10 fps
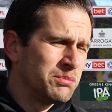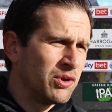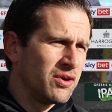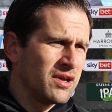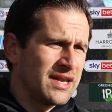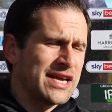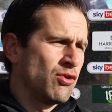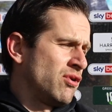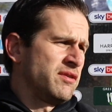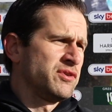but like
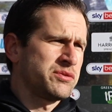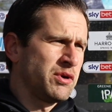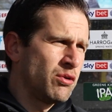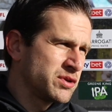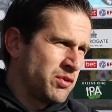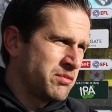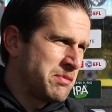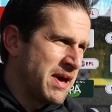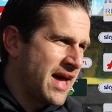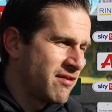all of us, we always want to
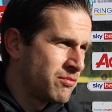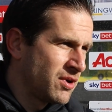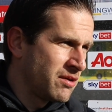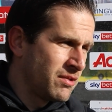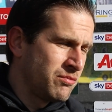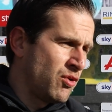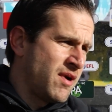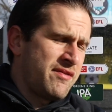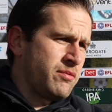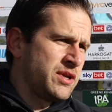be better, and
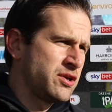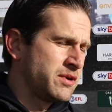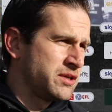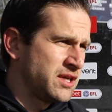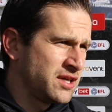whatever we're doing,